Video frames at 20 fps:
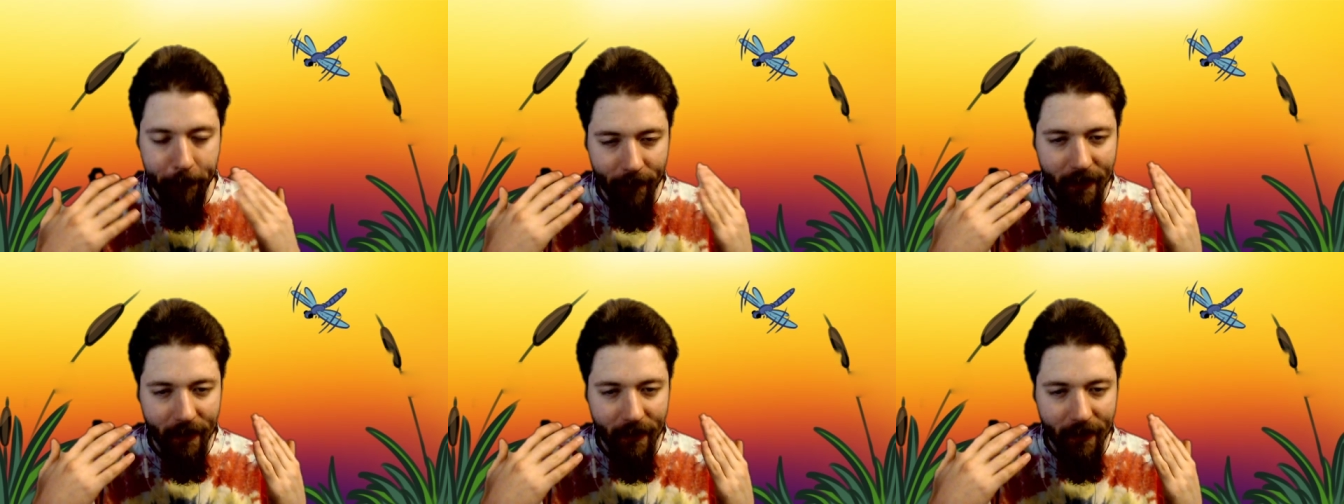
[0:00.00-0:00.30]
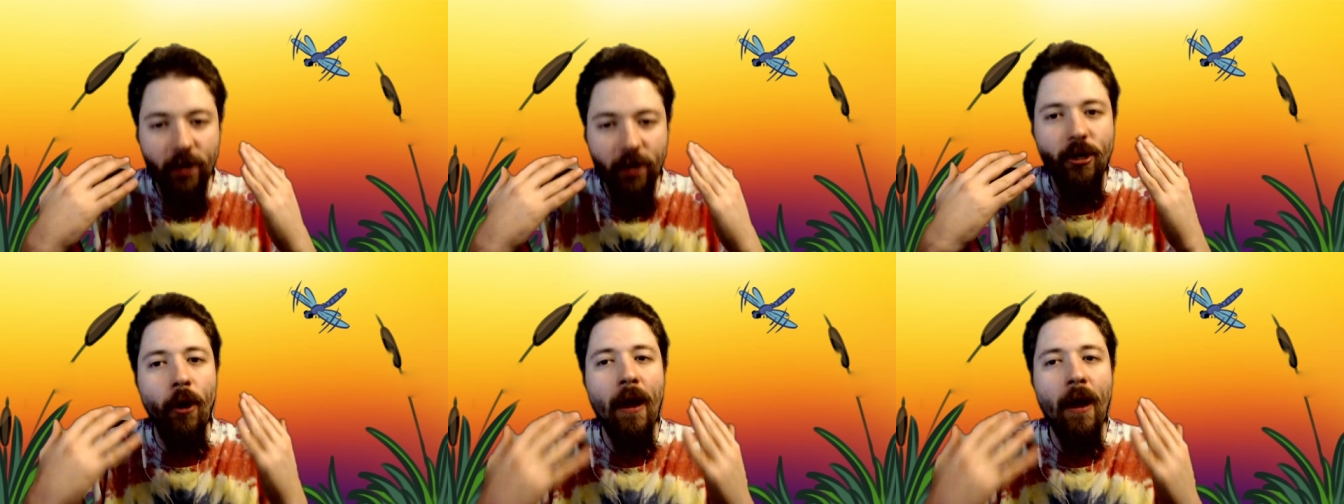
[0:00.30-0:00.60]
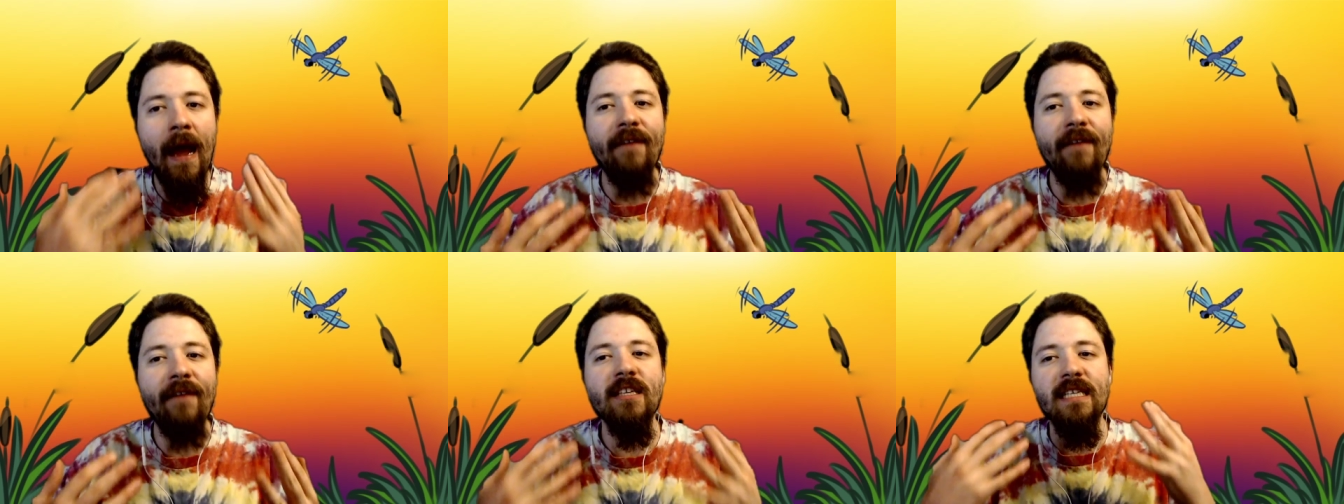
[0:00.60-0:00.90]
you don't have
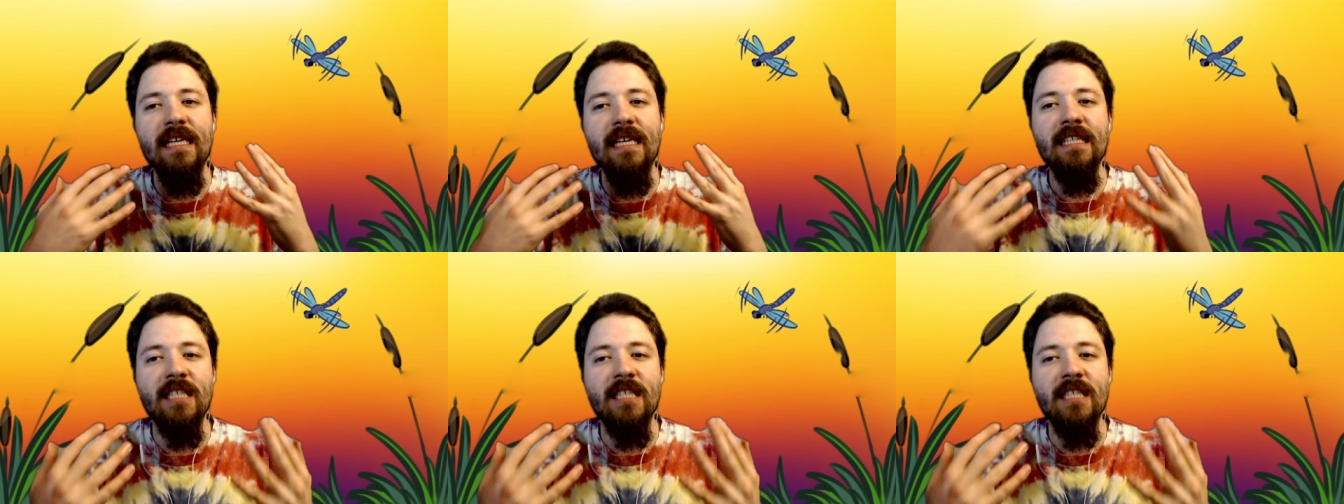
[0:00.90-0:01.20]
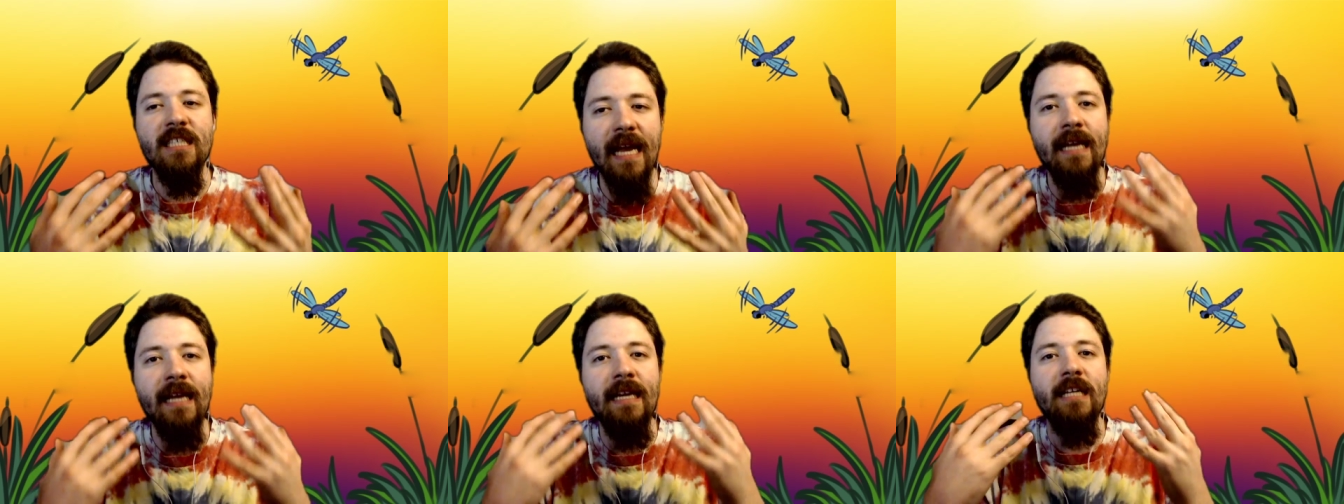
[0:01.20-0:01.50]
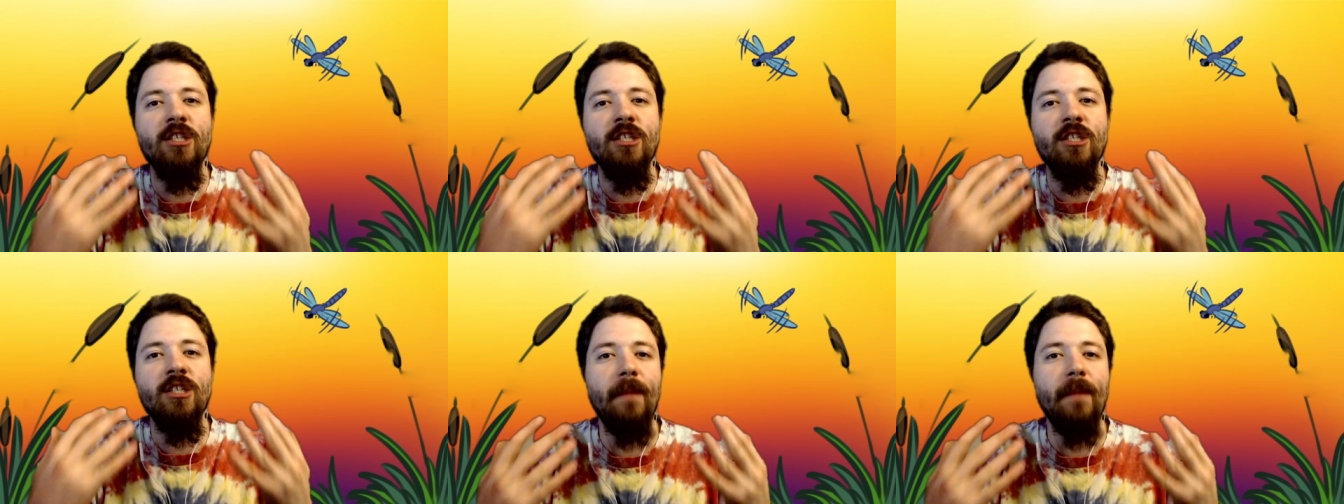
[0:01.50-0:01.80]
this insane
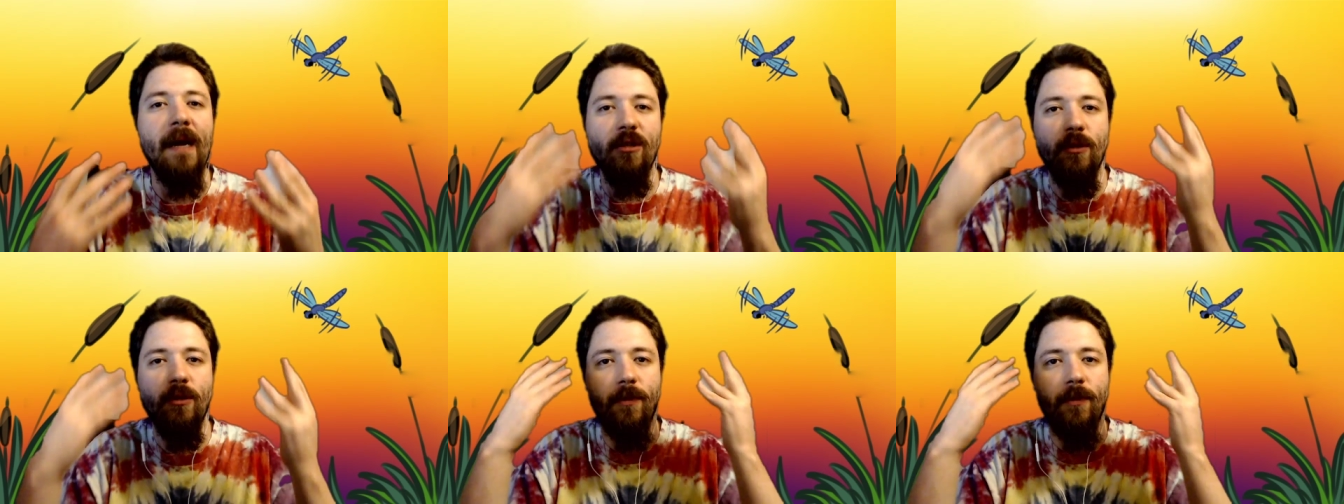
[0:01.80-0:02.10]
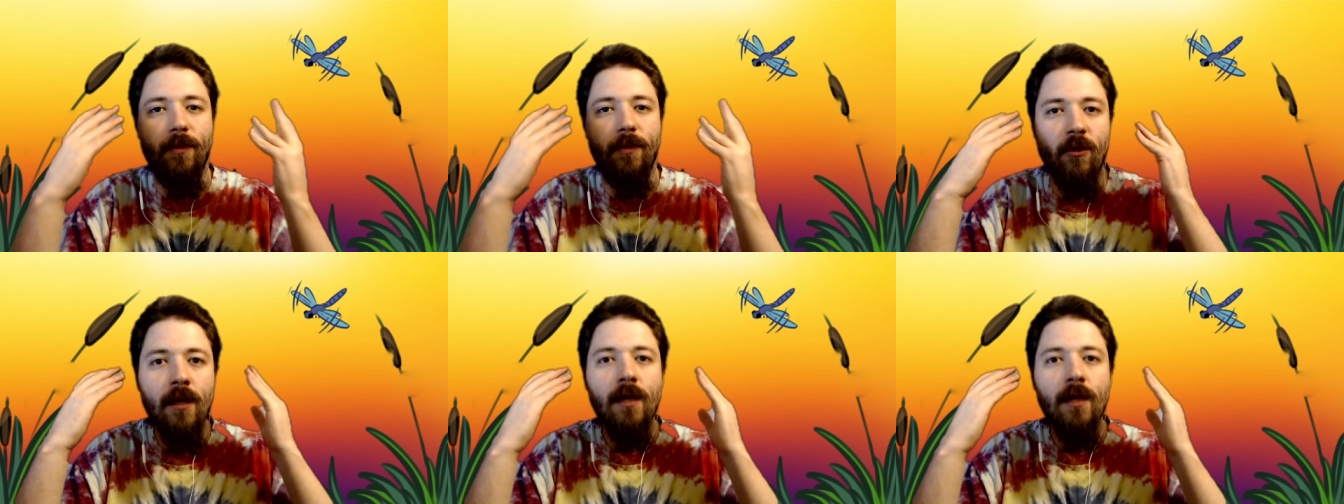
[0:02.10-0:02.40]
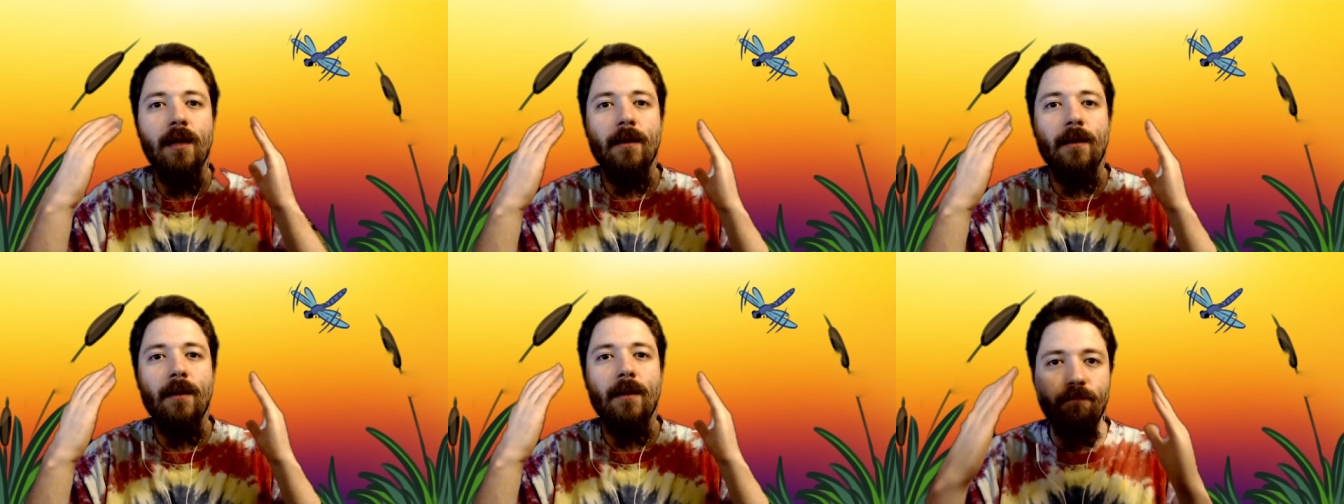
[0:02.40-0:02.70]
insurmountable
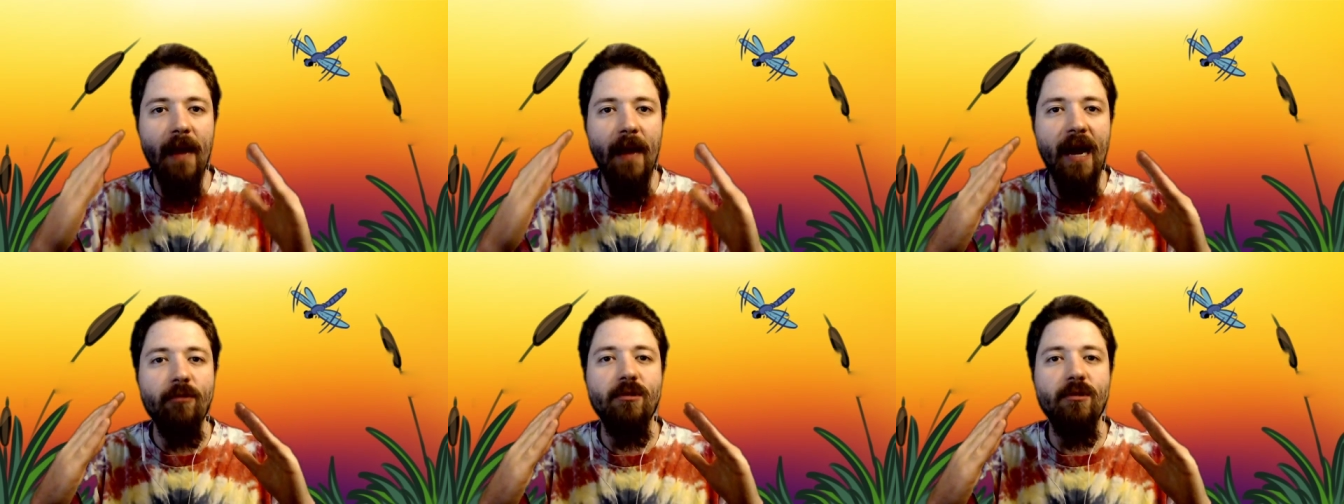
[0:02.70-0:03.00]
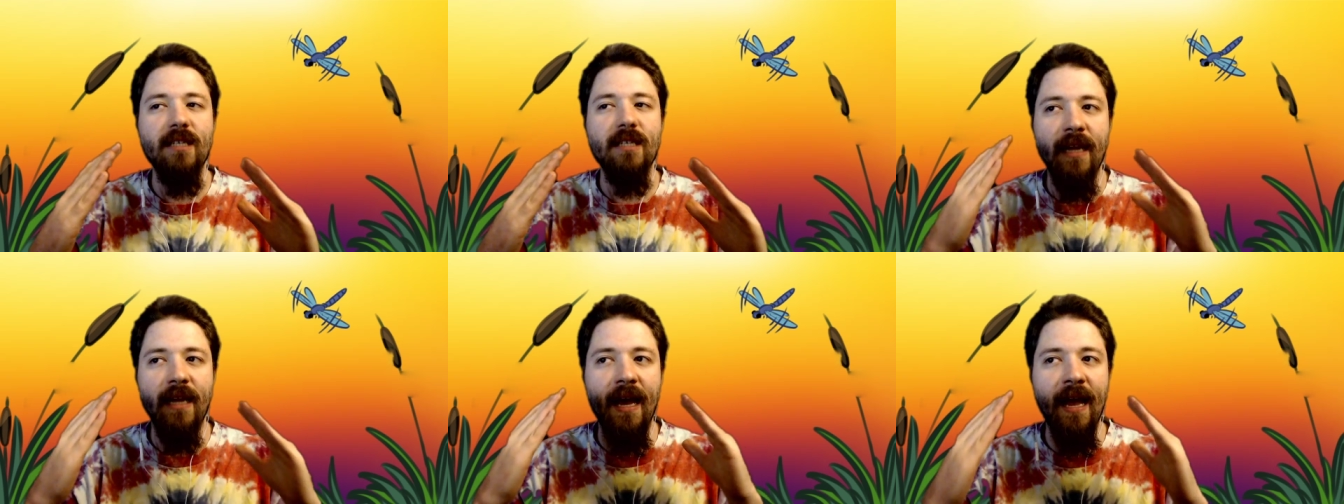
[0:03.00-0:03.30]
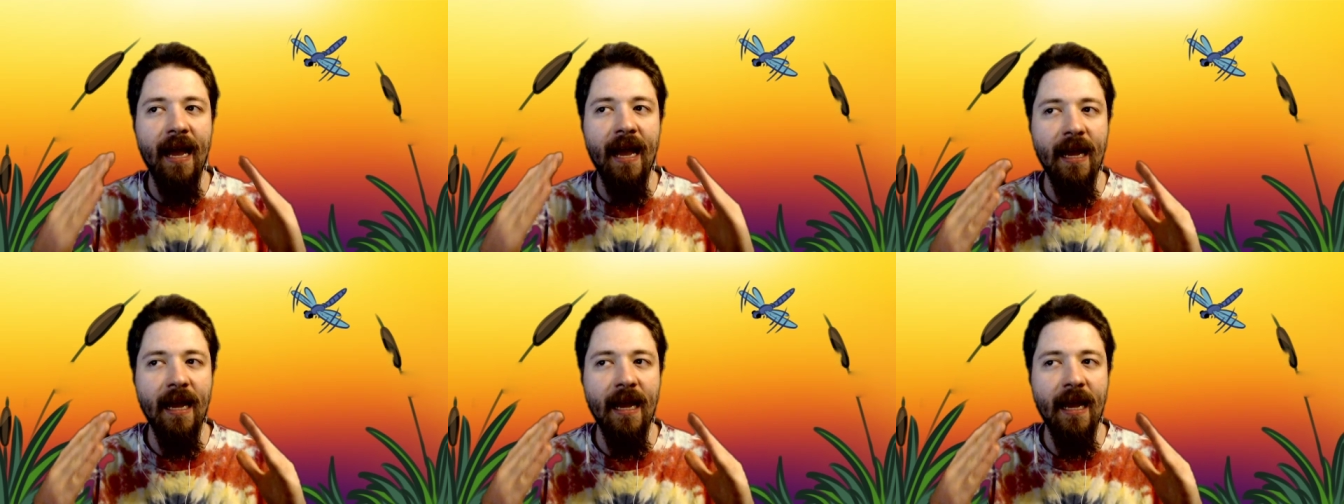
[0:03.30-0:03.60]
mountain
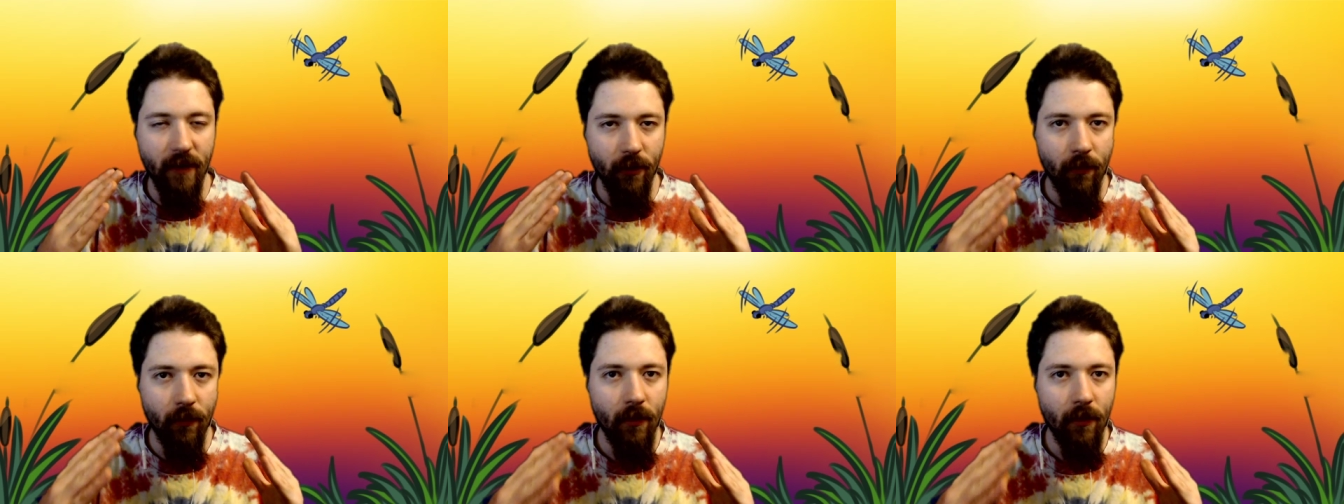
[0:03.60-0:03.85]
ahead of you.